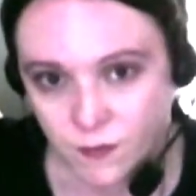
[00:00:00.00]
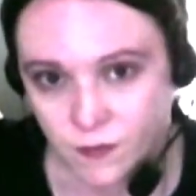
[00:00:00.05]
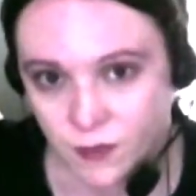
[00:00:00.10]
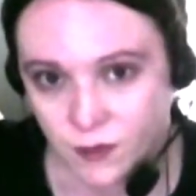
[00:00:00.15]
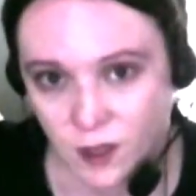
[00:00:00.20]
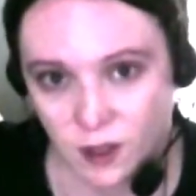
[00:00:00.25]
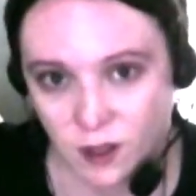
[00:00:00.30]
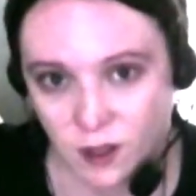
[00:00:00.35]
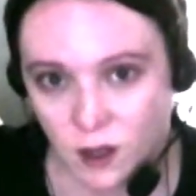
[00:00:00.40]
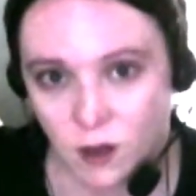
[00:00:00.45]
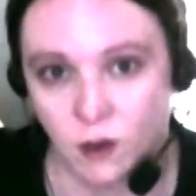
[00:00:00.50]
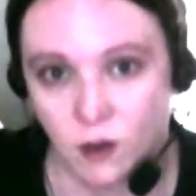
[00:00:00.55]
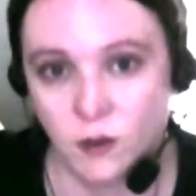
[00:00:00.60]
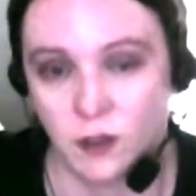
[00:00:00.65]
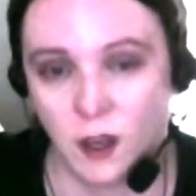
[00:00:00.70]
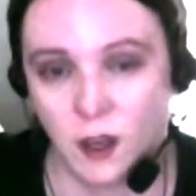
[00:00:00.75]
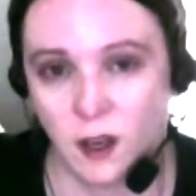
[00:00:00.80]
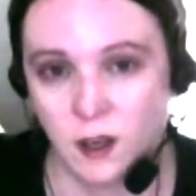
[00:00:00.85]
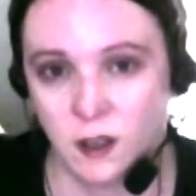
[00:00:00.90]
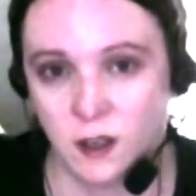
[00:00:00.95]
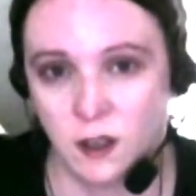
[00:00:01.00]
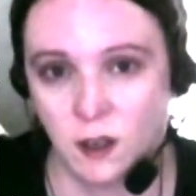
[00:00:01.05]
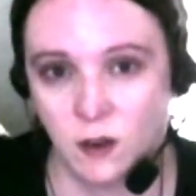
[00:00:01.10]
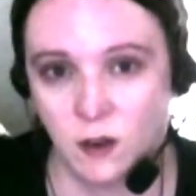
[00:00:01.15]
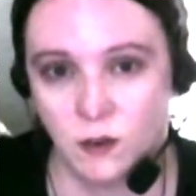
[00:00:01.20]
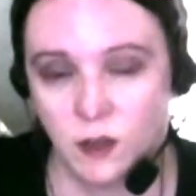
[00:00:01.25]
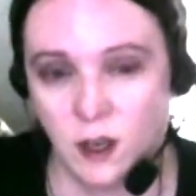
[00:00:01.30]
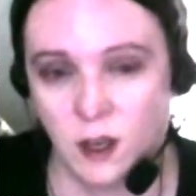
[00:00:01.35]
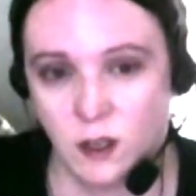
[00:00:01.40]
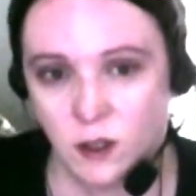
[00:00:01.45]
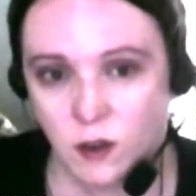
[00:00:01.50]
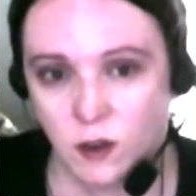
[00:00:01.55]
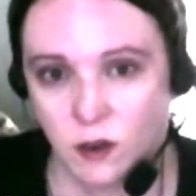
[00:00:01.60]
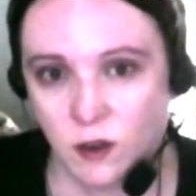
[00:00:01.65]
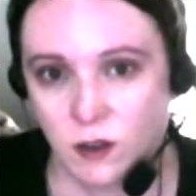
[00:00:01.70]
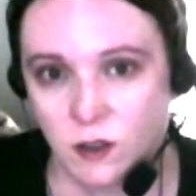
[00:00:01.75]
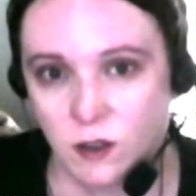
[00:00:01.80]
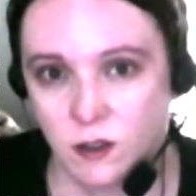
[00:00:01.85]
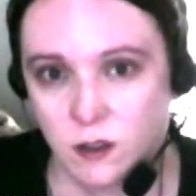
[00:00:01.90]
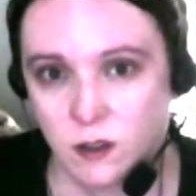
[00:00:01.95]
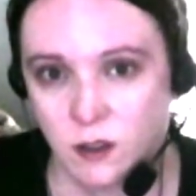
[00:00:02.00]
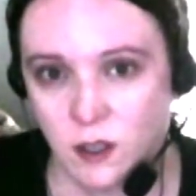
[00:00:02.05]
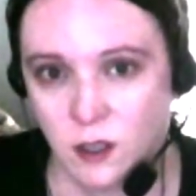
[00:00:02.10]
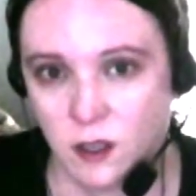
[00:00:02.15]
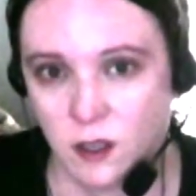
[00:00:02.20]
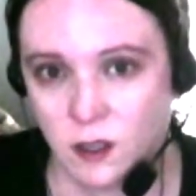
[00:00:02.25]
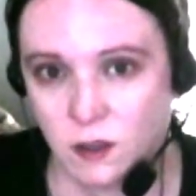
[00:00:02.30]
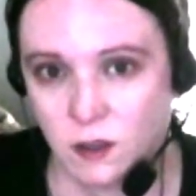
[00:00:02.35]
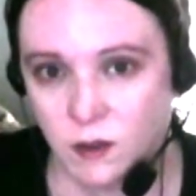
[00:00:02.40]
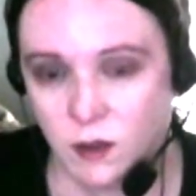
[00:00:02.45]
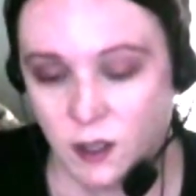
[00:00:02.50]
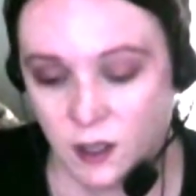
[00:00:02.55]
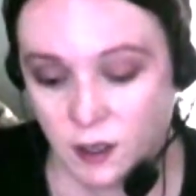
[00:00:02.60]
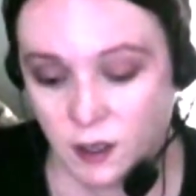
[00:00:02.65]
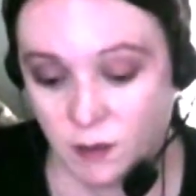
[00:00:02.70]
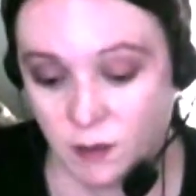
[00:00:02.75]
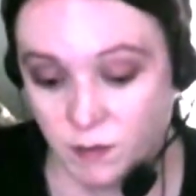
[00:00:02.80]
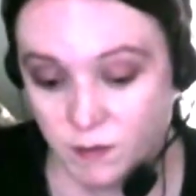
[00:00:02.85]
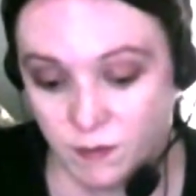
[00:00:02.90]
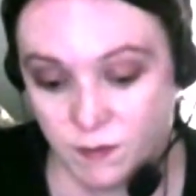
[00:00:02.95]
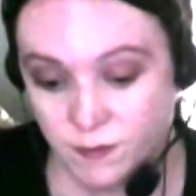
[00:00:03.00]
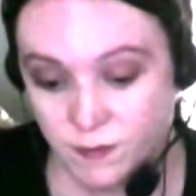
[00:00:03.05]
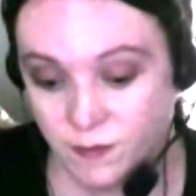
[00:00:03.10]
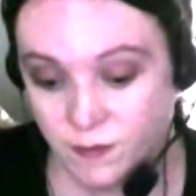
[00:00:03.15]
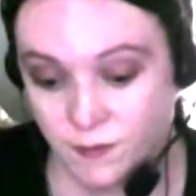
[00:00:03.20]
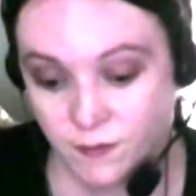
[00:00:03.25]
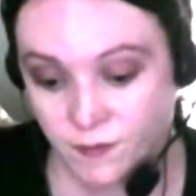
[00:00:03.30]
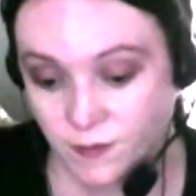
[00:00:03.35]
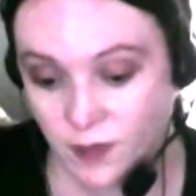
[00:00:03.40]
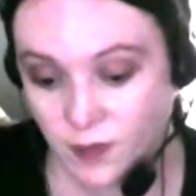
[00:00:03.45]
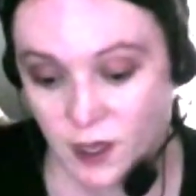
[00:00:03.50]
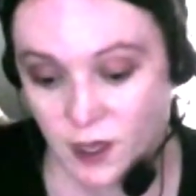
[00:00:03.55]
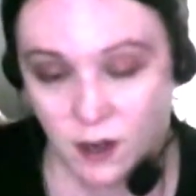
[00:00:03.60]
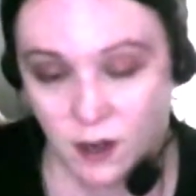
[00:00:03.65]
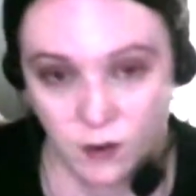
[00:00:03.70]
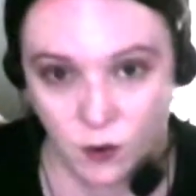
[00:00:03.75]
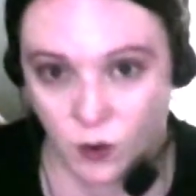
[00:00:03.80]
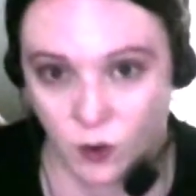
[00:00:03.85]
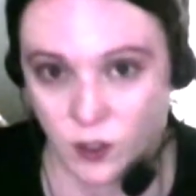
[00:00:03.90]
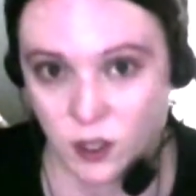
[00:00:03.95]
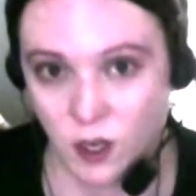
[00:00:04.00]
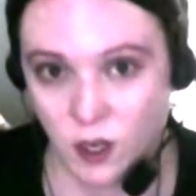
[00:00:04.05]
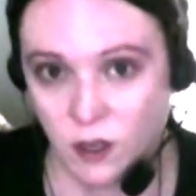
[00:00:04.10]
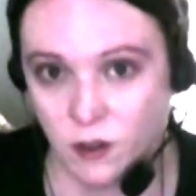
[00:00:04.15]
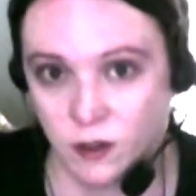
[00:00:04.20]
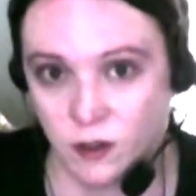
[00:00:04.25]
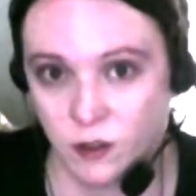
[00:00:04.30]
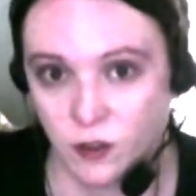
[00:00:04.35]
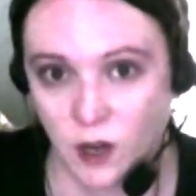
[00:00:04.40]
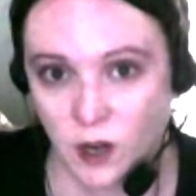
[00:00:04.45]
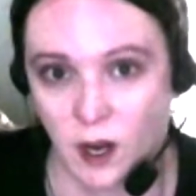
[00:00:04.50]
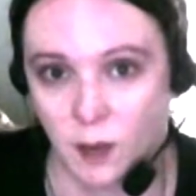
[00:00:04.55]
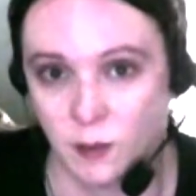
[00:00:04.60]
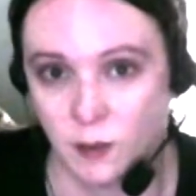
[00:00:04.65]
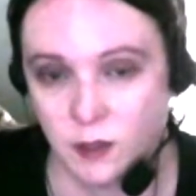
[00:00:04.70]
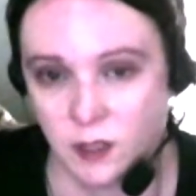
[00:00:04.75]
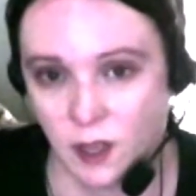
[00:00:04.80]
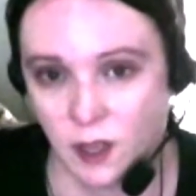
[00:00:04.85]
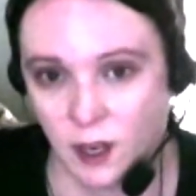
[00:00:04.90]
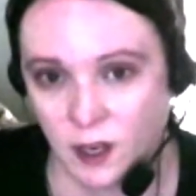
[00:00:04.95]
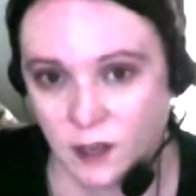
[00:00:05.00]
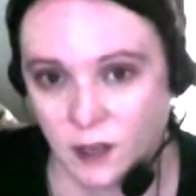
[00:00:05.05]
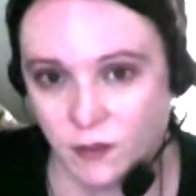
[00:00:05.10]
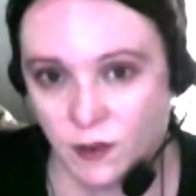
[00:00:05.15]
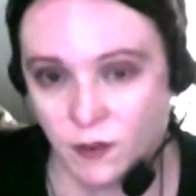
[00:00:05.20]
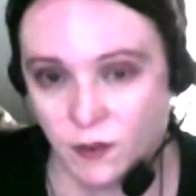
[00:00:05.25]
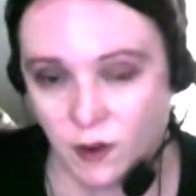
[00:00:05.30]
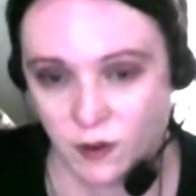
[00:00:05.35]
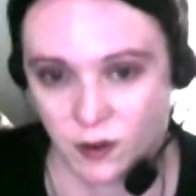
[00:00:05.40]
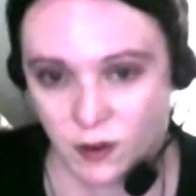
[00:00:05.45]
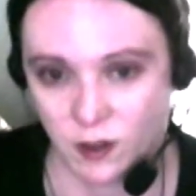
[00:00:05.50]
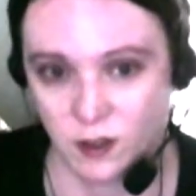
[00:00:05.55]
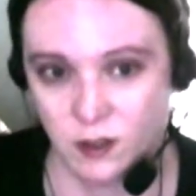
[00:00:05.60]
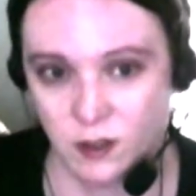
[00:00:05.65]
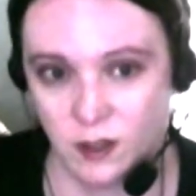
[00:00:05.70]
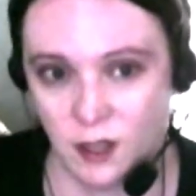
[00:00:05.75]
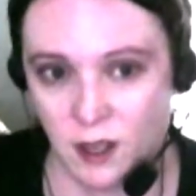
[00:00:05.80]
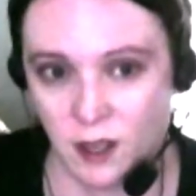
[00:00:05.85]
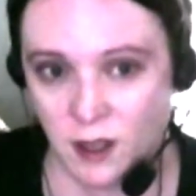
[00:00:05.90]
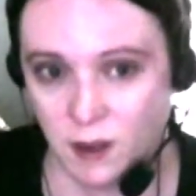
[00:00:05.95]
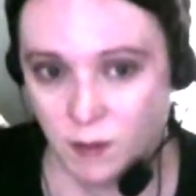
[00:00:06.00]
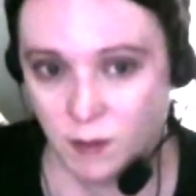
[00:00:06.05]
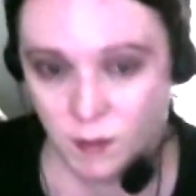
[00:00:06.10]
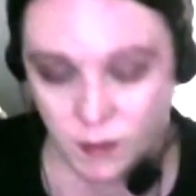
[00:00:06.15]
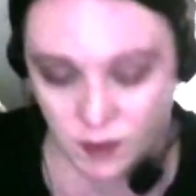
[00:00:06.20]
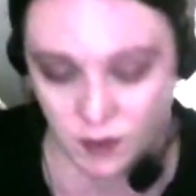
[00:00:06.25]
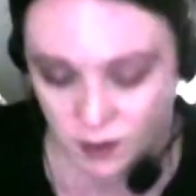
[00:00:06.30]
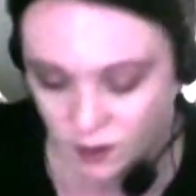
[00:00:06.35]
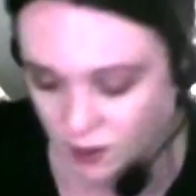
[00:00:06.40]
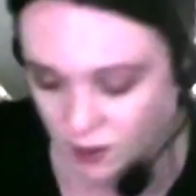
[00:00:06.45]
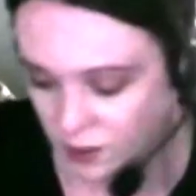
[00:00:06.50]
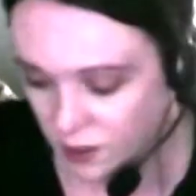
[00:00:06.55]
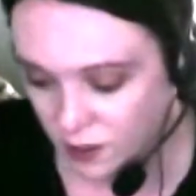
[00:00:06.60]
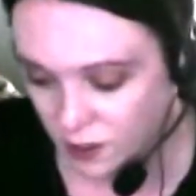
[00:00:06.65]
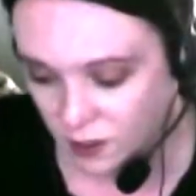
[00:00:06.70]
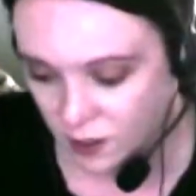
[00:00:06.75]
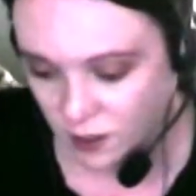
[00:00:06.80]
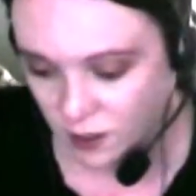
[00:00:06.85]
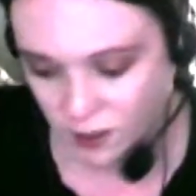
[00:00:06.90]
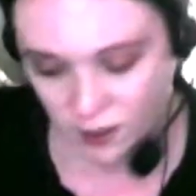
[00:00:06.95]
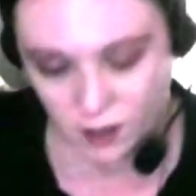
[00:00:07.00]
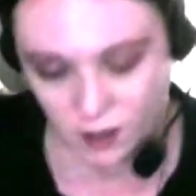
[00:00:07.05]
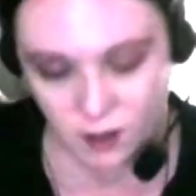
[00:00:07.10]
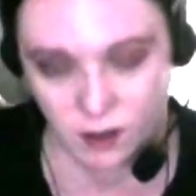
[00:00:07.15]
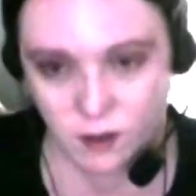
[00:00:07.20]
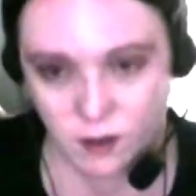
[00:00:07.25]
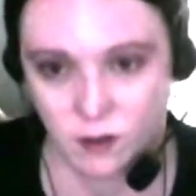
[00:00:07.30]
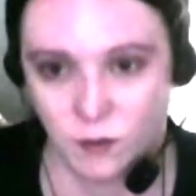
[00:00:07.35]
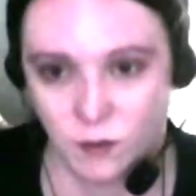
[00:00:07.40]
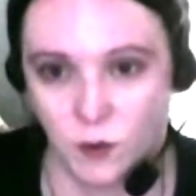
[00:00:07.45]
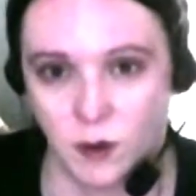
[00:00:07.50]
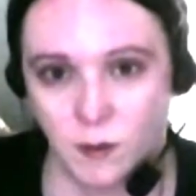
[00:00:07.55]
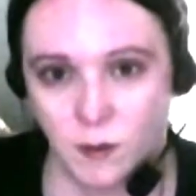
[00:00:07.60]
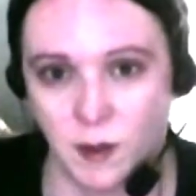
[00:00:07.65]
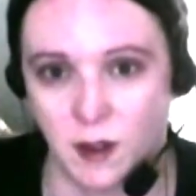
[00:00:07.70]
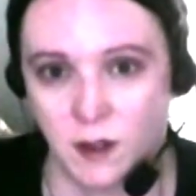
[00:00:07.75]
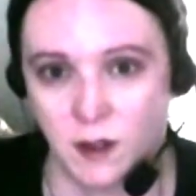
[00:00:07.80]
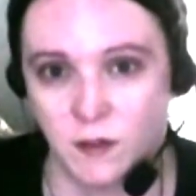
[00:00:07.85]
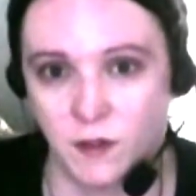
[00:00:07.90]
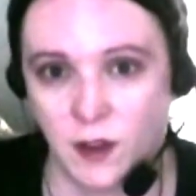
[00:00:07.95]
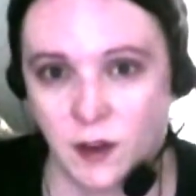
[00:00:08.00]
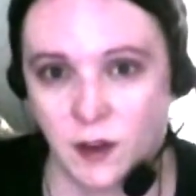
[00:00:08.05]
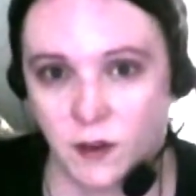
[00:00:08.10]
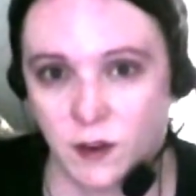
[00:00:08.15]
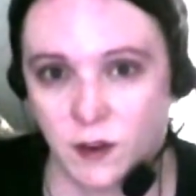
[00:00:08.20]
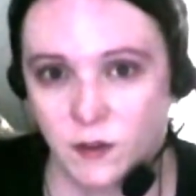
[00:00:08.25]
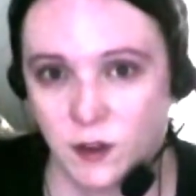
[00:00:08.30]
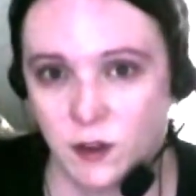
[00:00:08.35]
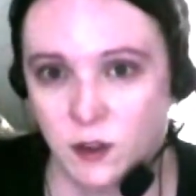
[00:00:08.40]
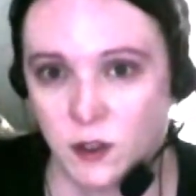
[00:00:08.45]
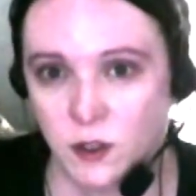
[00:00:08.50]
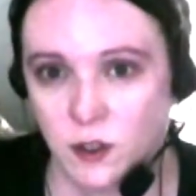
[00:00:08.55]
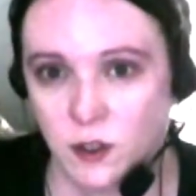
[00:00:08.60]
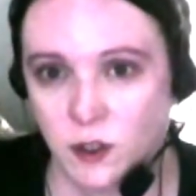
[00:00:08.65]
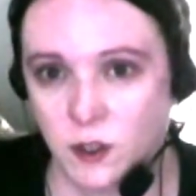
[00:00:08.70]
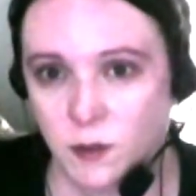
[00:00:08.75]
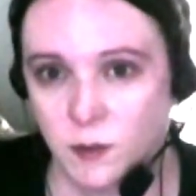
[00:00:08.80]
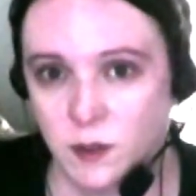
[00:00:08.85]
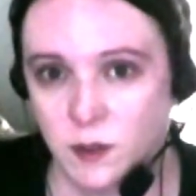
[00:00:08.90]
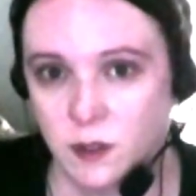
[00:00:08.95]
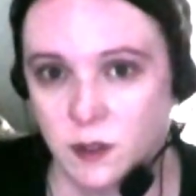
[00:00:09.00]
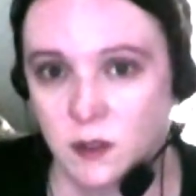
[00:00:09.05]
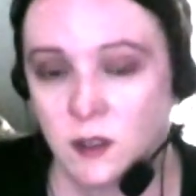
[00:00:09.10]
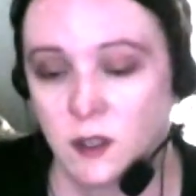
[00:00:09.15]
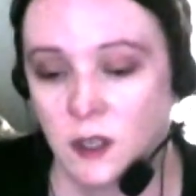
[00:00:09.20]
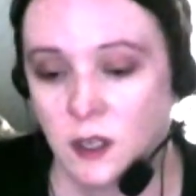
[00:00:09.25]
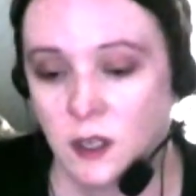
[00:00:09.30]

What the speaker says: the whole nine yards. And of course all Tribal Tech. If you've never heard them, they're one of my favorite fusion groups.